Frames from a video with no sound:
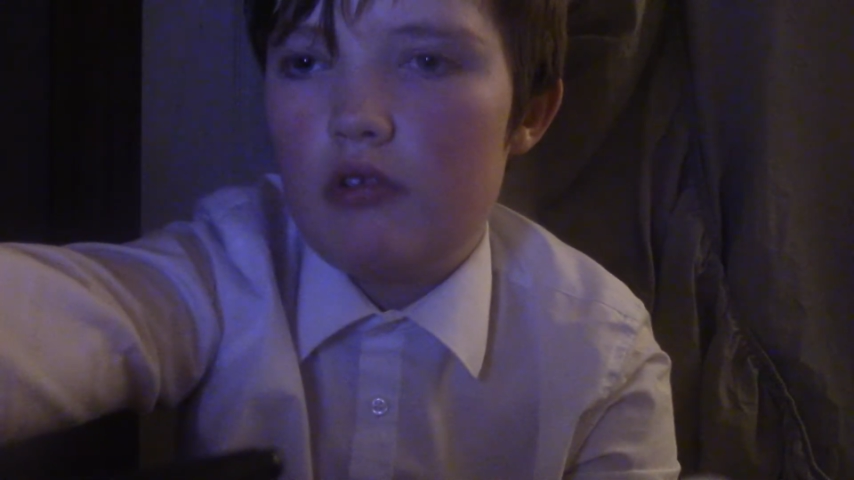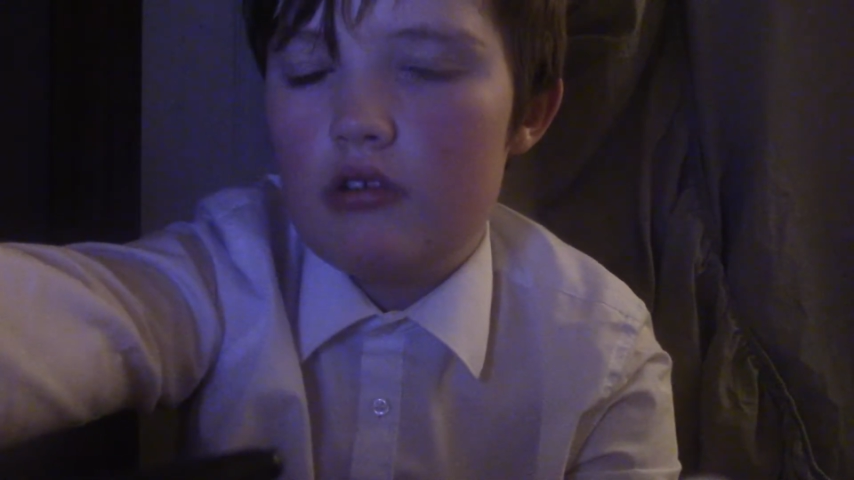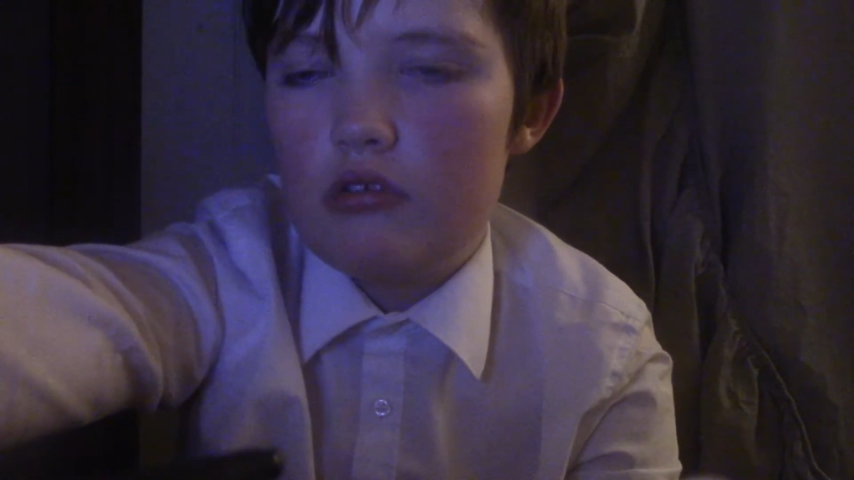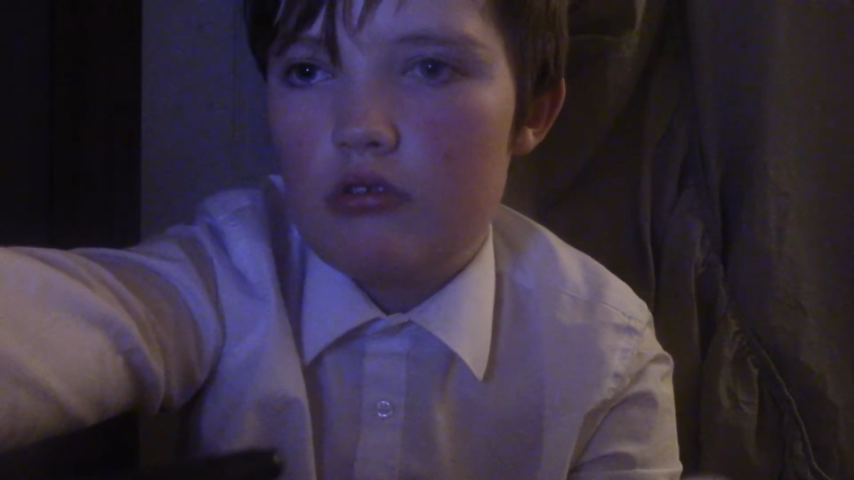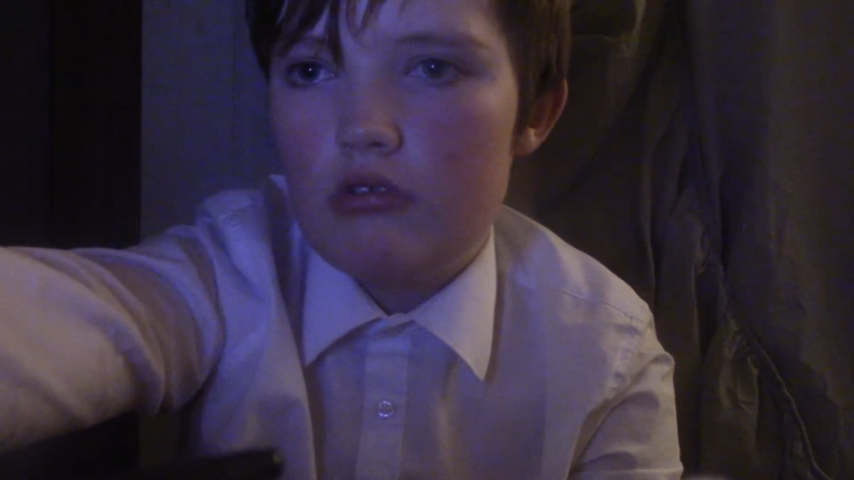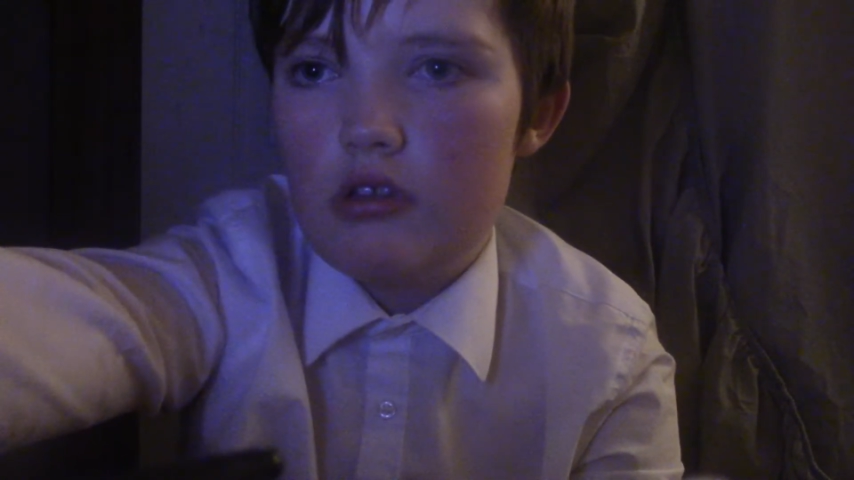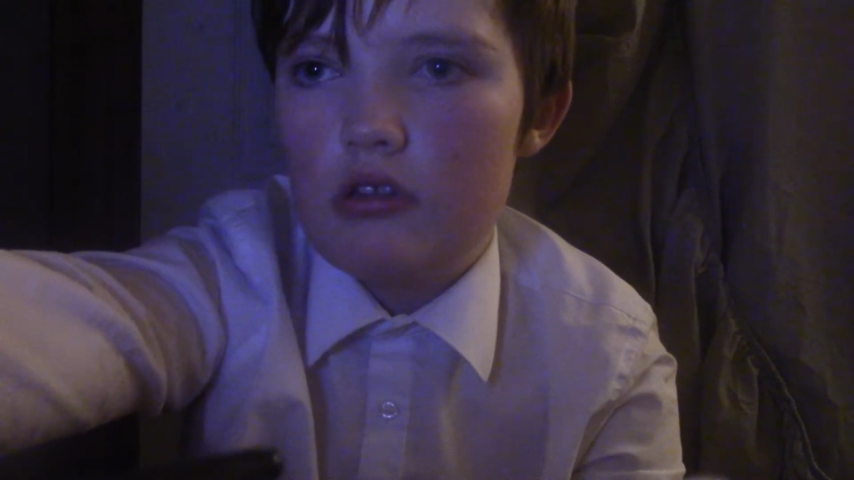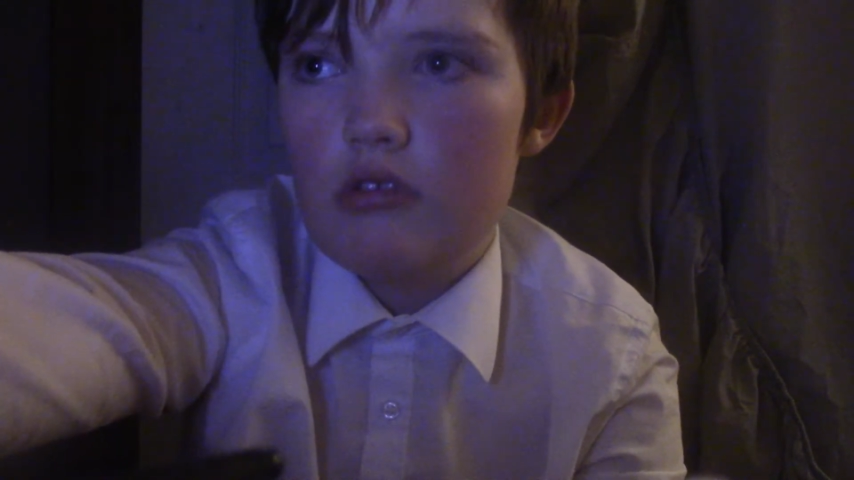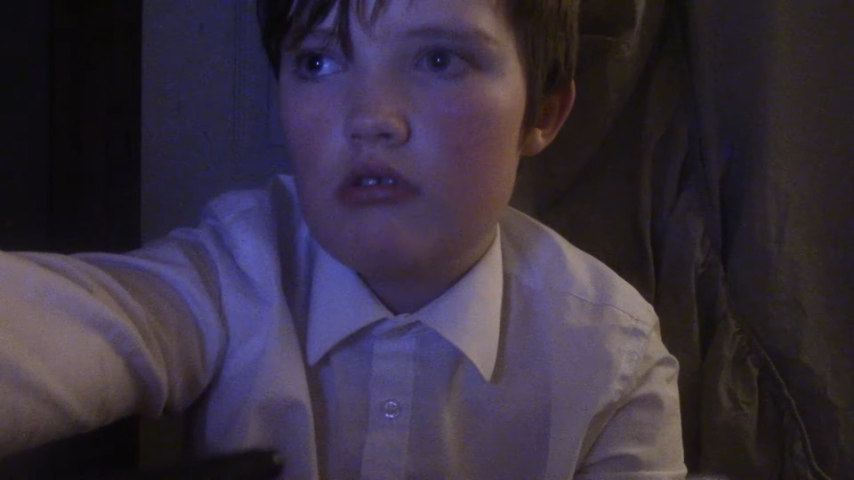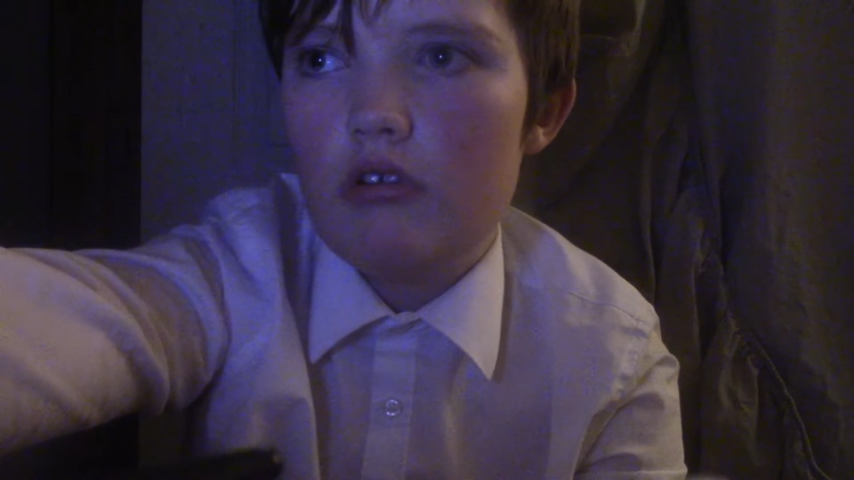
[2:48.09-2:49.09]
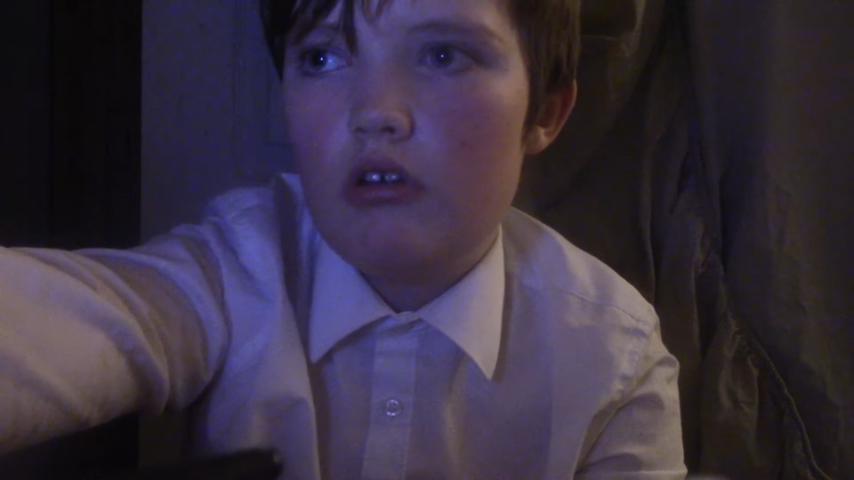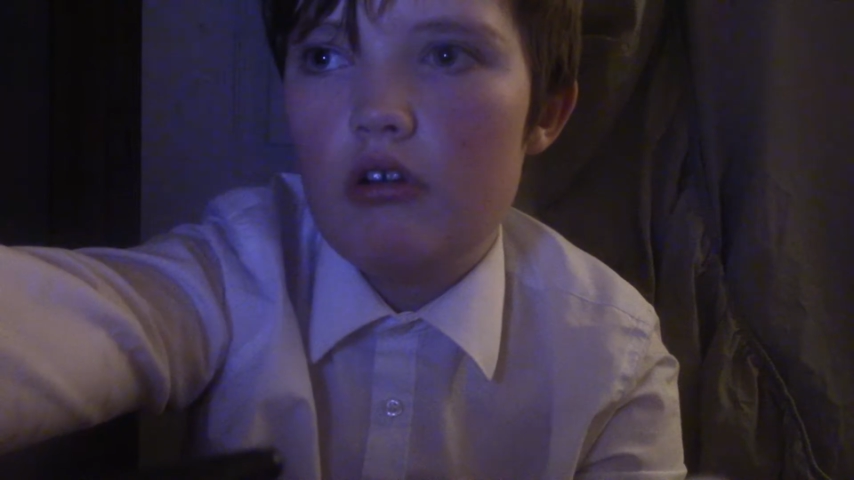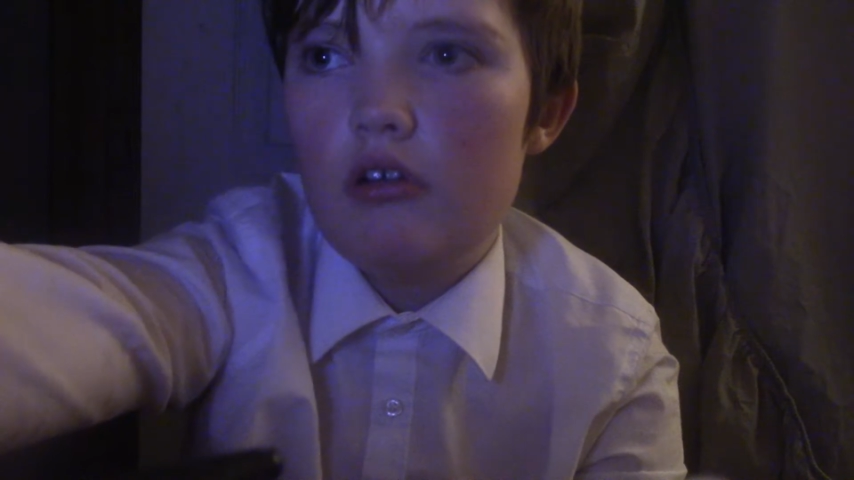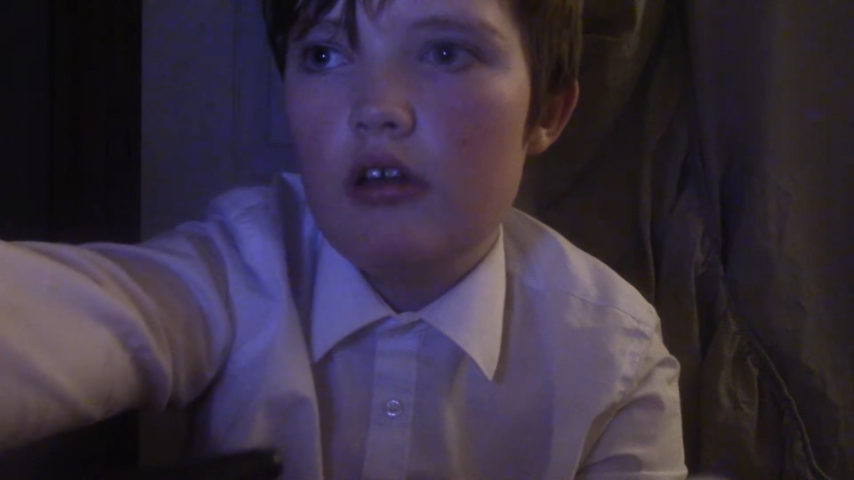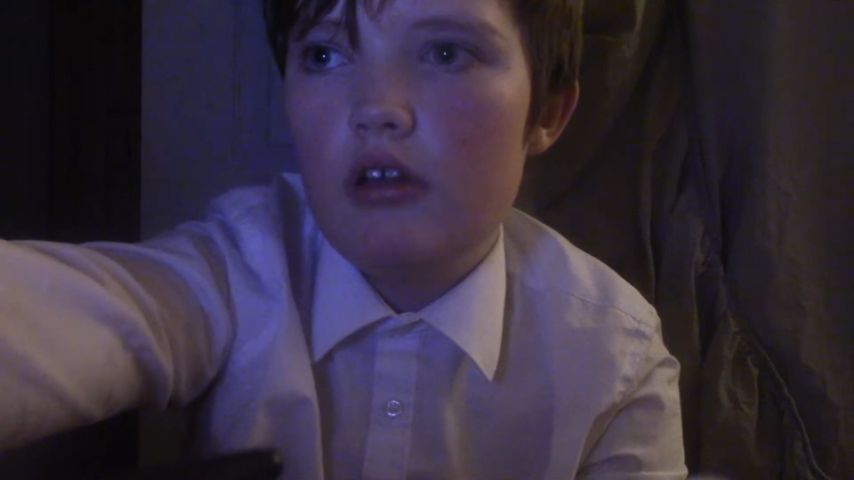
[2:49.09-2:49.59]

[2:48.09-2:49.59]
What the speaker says: registered in Stranraer,